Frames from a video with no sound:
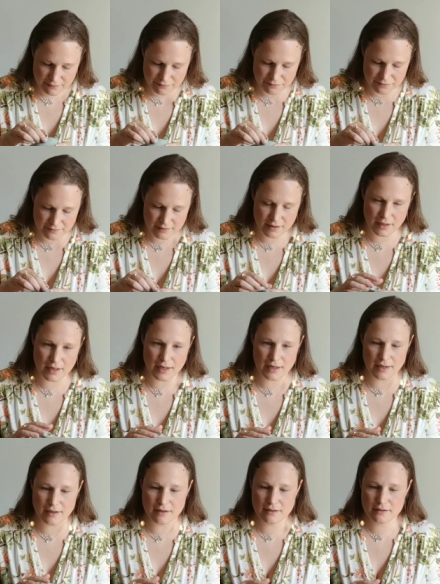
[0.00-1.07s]
leaf,
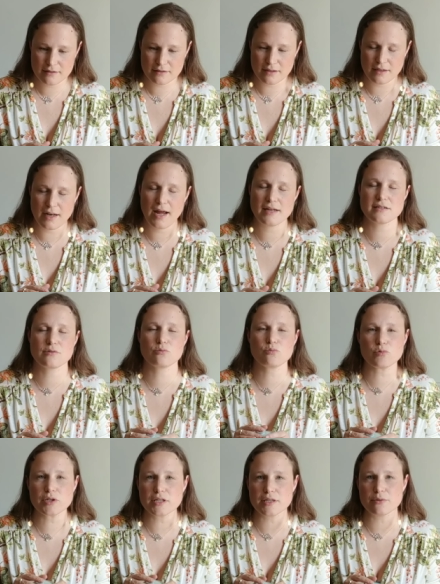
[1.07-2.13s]
it has a
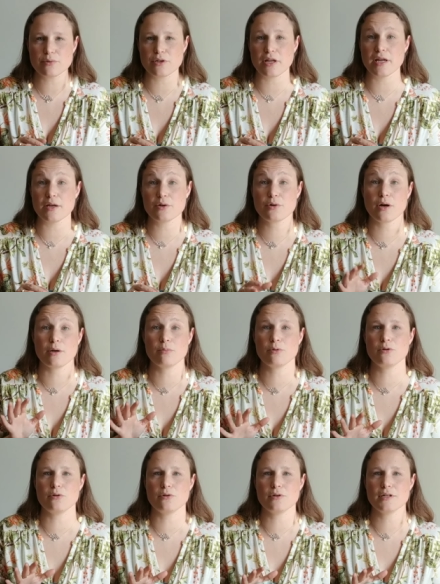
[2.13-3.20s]
really, really
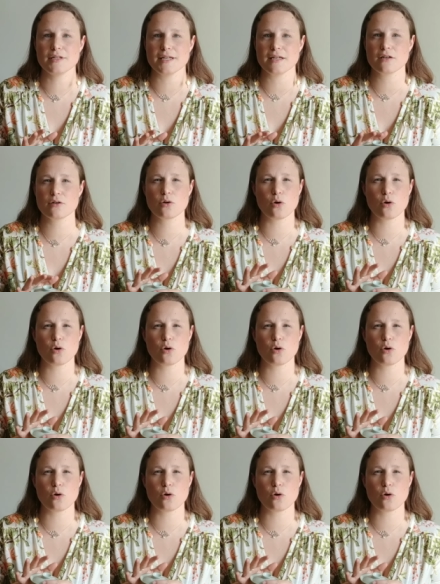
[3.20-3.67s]
incredible like